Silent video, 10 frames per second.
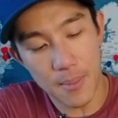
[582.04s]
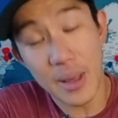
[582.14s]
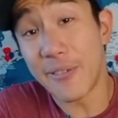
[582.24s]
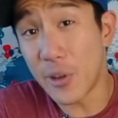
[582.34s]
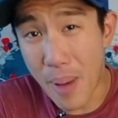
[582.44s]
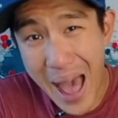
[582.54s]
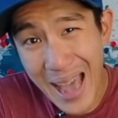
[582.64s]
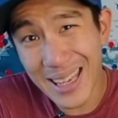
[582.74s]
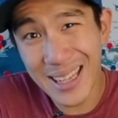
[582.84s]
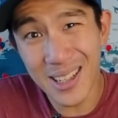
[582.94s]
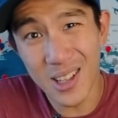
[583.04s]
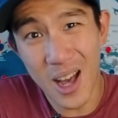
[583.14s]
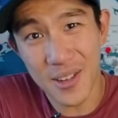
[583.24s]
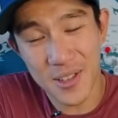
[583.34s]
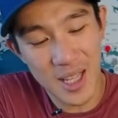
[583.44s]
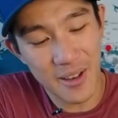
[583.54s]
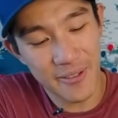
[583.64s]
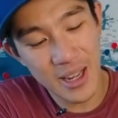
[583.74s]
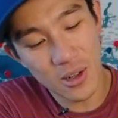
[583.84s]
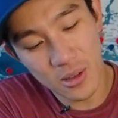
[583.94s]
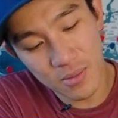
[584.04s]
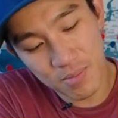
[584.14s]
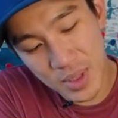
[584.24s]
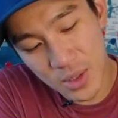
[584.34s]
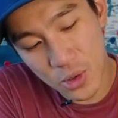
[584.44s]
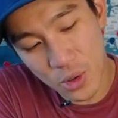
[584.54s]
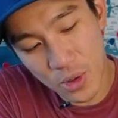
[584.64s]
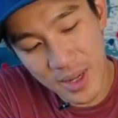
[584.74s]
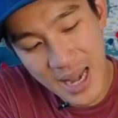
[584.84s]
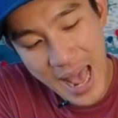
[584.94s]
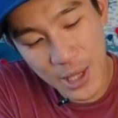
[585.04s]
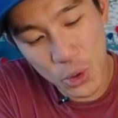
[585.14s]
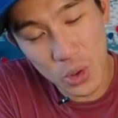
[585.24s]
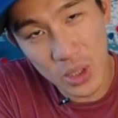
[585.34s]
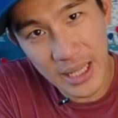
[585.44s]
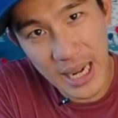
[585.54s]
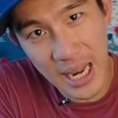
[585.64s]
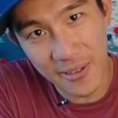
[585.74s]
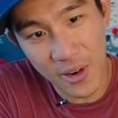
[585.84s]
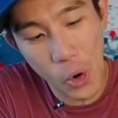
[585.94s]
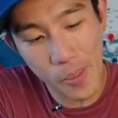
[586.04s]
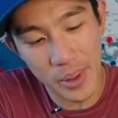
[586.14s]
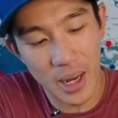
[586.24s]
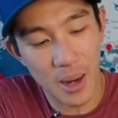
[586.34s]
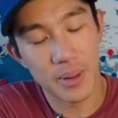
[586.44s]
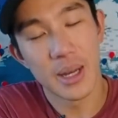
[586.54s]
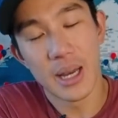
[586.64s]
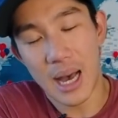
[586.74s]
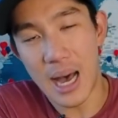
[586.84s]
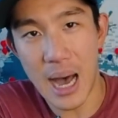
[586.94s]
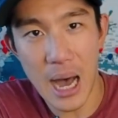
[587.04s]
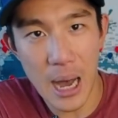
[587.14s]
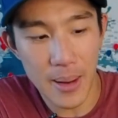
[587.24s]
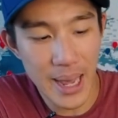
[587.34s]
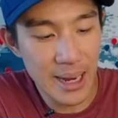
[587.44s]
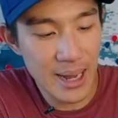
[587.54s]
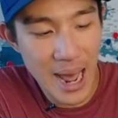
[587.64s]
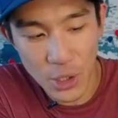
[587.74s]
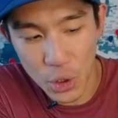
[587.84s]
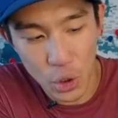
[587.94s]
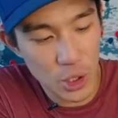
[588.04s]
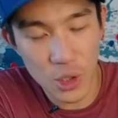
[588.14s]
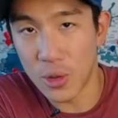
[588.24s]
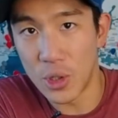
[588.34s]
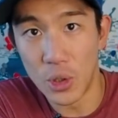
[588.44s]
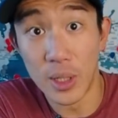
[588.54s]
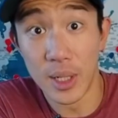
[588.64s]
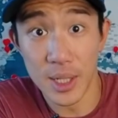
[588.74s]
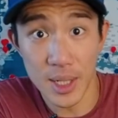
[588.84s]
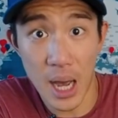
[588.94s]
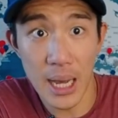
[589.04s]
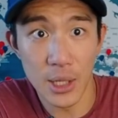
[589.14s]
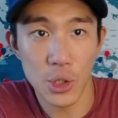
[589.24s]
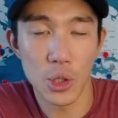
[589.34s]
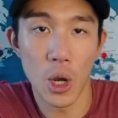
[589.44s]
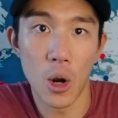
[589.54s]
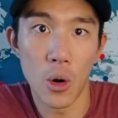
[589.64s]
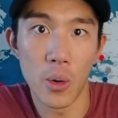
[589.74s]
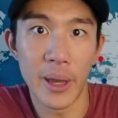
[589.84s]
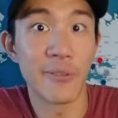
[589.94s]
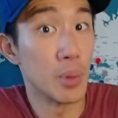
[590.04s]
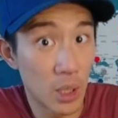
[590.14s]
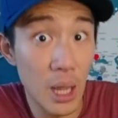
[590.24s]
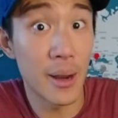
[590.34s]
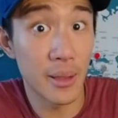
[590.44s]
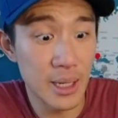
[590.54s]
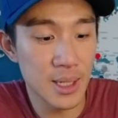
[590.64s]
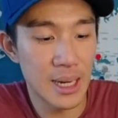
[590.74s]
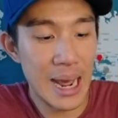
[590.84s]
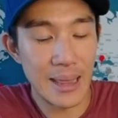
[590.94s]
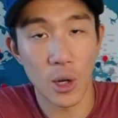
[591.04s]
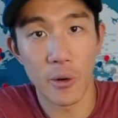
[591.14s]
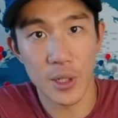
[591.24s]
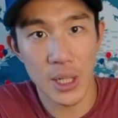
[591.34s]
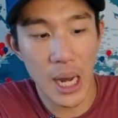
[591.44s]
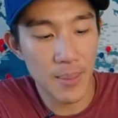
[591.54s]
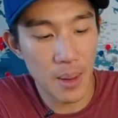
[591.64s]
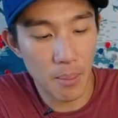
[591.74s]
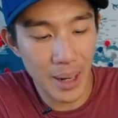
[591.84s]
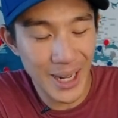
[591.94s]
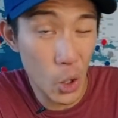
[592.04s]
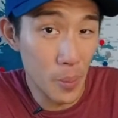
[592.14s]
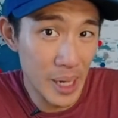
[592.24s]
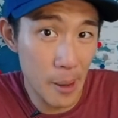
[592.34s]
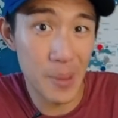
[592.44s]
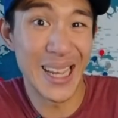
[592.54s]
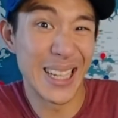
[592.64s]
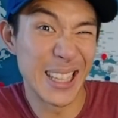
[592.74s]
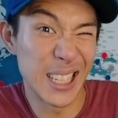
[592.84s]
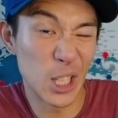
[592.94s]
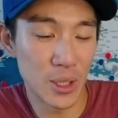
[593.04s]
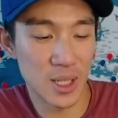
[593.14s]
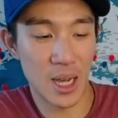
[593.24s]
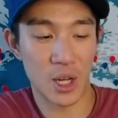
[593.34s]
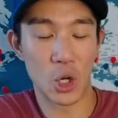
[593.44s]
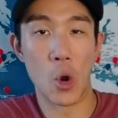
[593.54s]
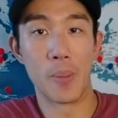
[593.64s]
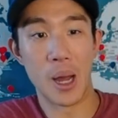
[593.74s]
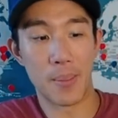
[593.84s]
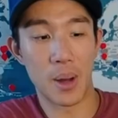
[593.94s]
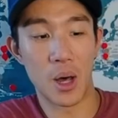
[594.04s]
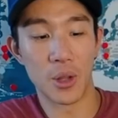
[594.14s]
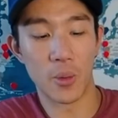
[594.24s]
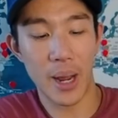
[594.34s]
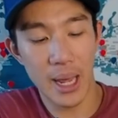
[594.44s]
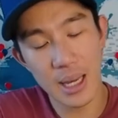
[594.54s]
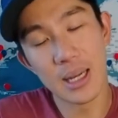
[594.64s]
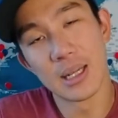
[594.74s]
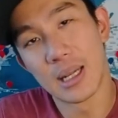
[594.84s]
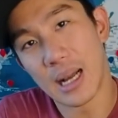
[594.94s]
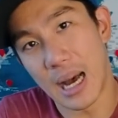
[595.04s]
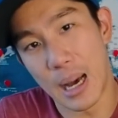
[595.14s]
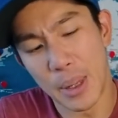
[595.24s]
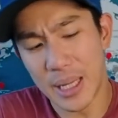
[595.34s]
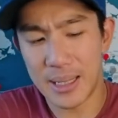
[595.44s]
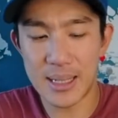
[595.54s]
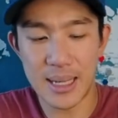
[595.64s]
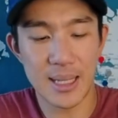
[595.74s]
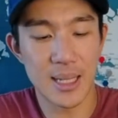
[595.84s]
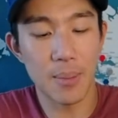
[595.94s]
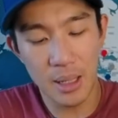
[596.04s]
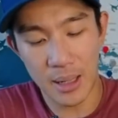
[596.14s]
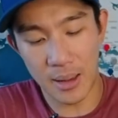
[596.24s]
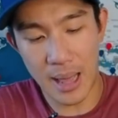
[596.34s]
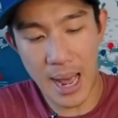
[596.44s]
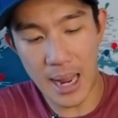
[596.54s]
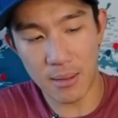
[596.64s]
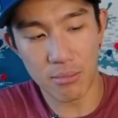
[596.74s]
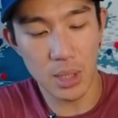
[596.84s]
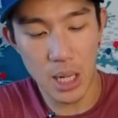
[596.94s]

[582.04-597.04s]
if you pack in a lot of stuff, it'll sort of naturally kind of open up, and that's just due to the design. So if you put a lot of things in it, I think over time it might open up a little. It's not going to open up all the way, but it's something that,